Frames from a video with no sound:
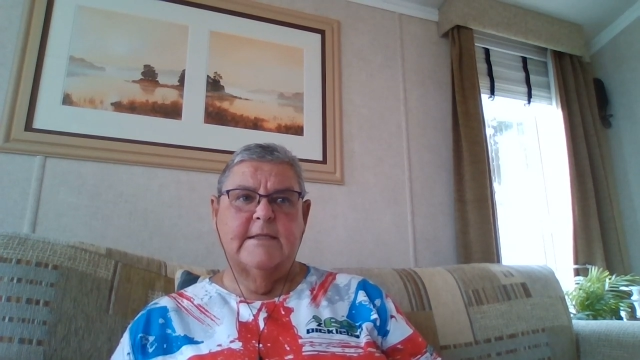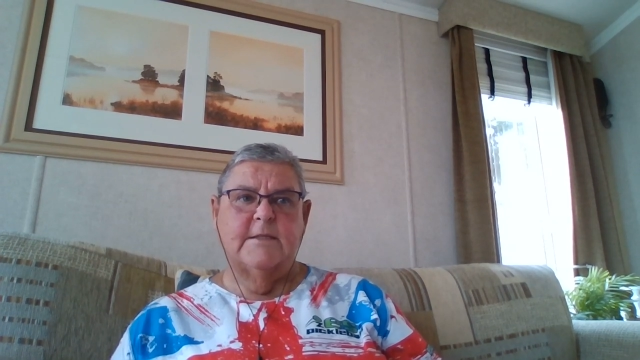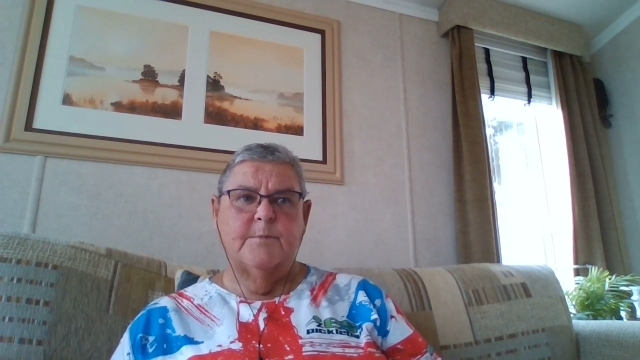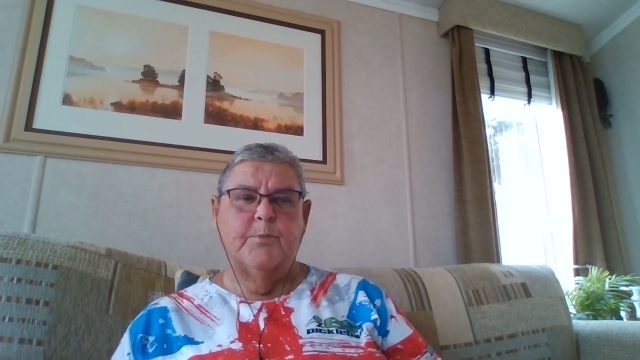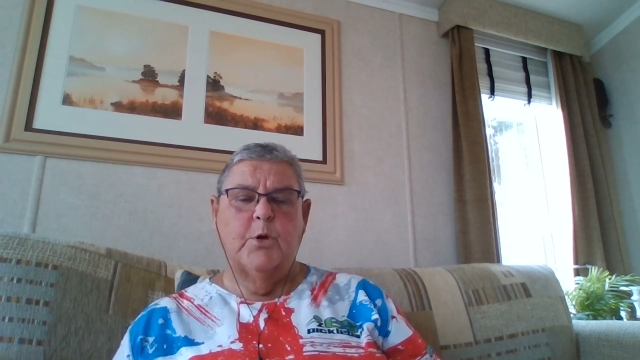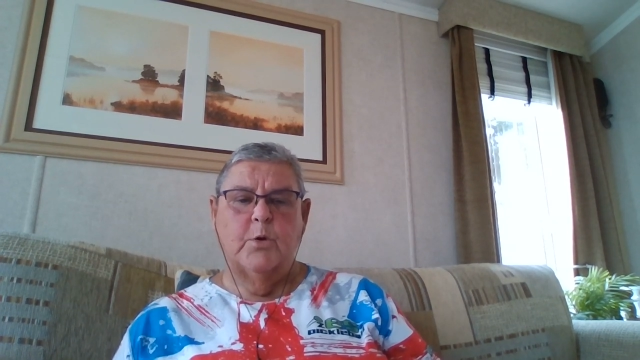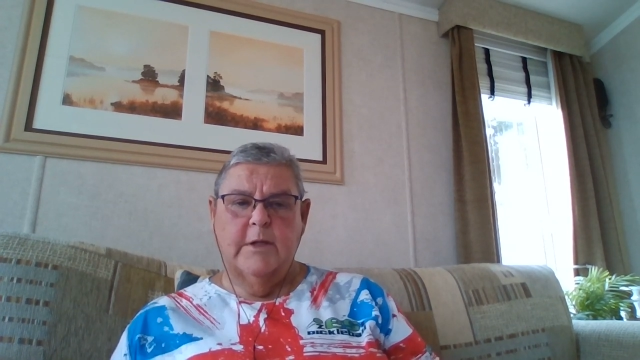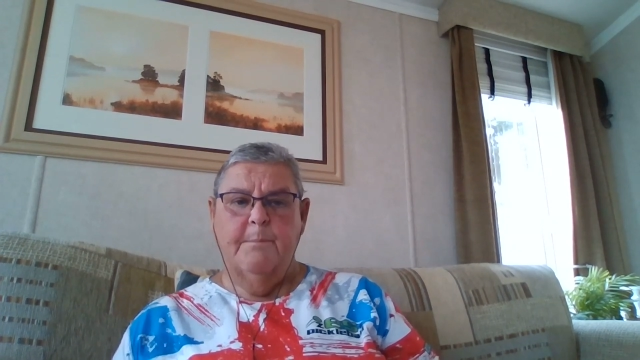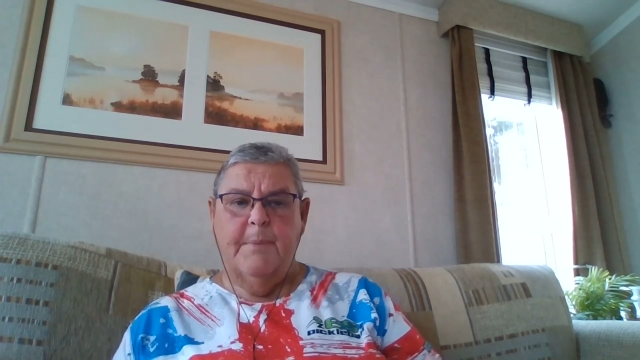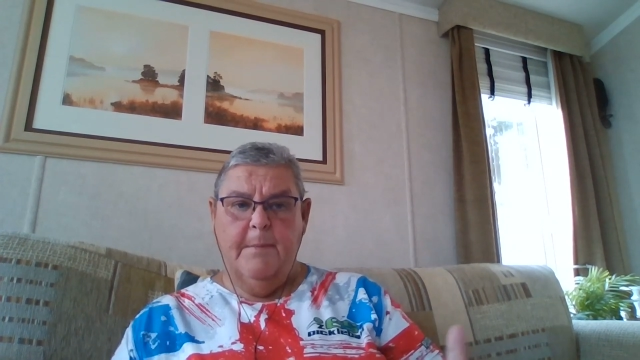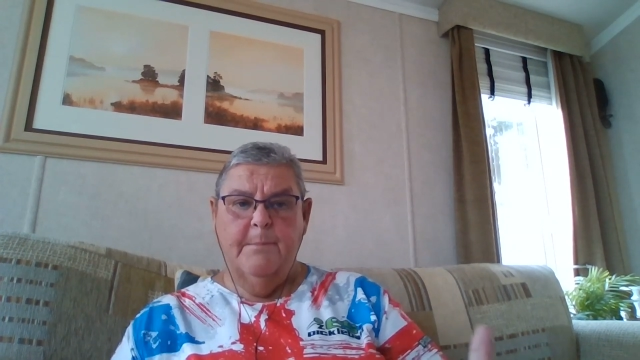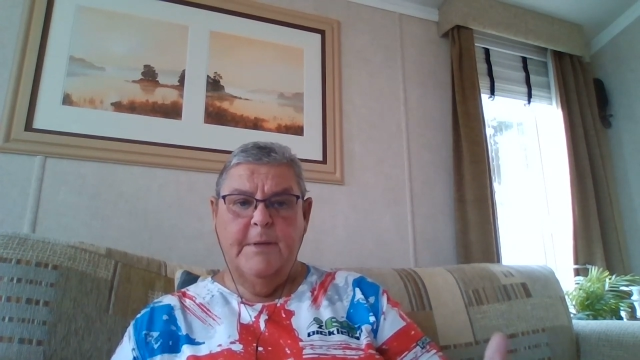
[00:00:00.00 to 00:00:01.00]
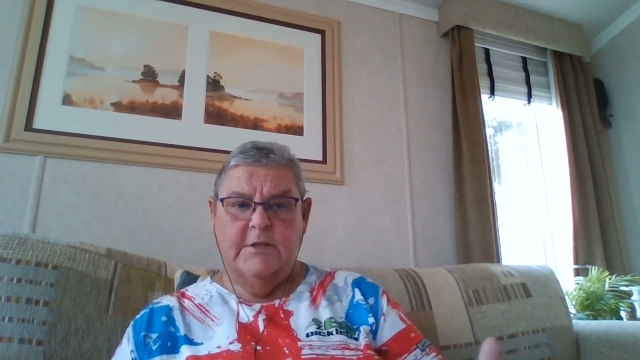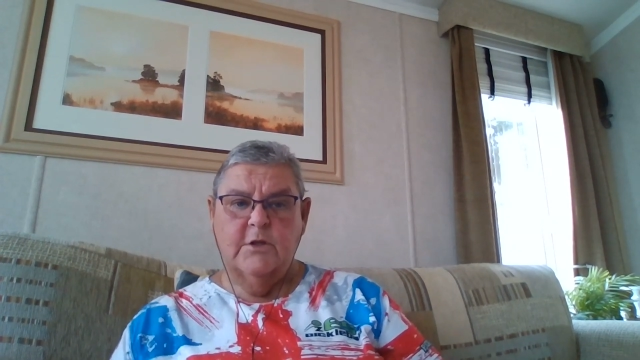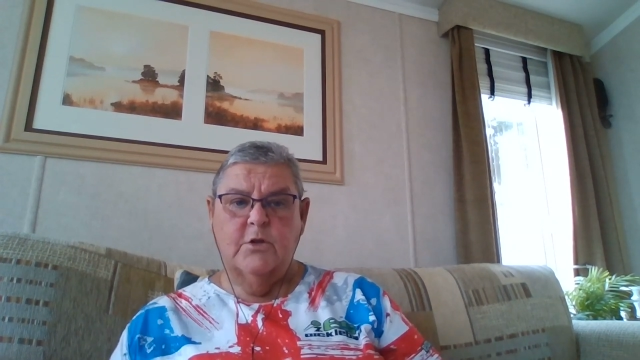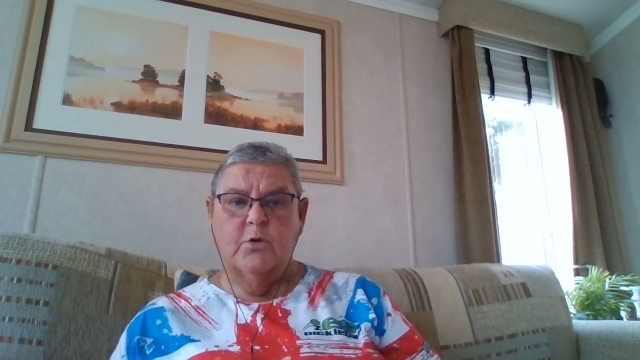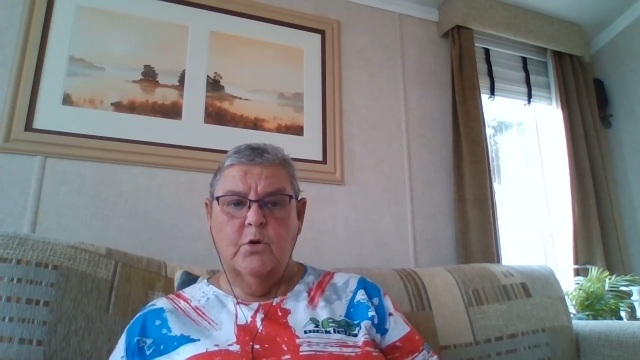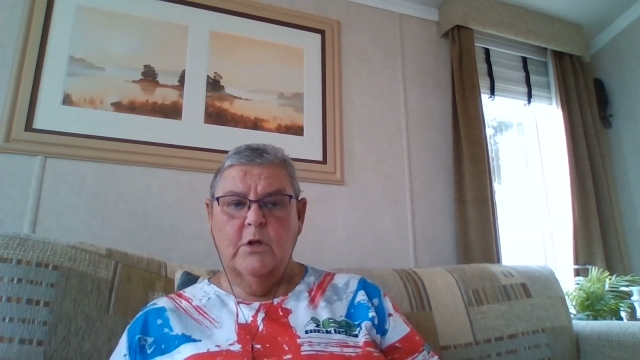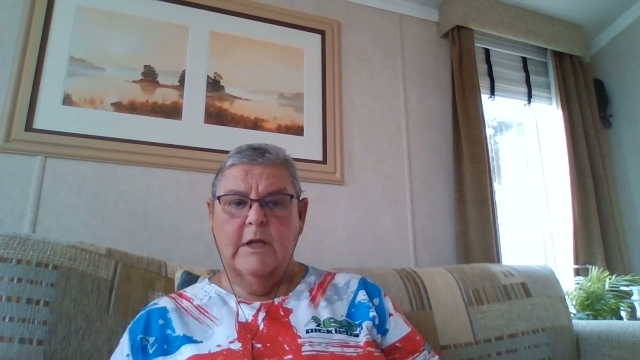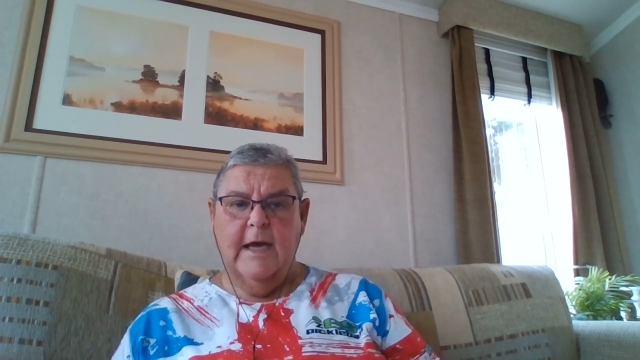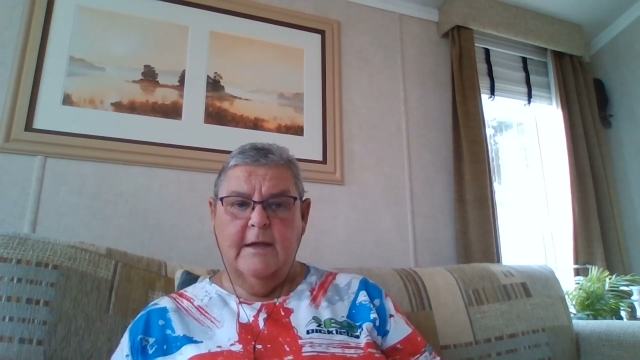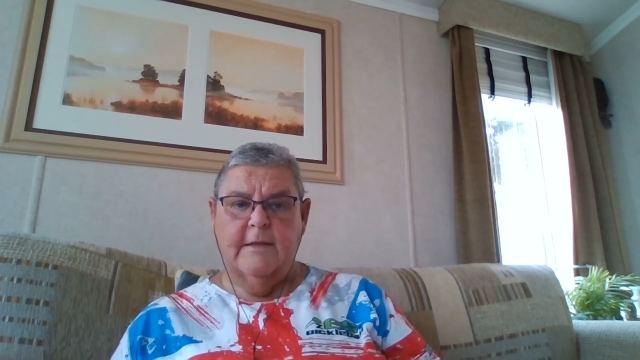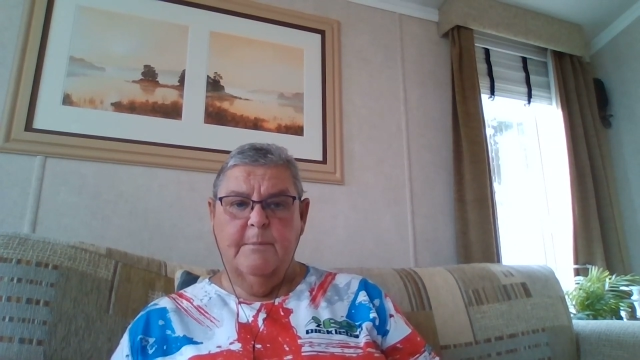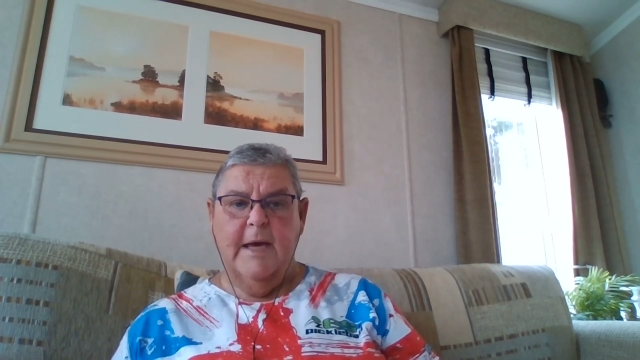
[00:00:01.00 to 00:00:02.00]
it is purely a badminton
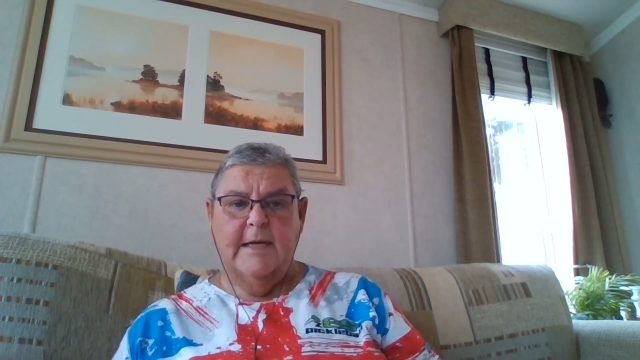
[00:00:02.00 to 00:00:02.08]
court,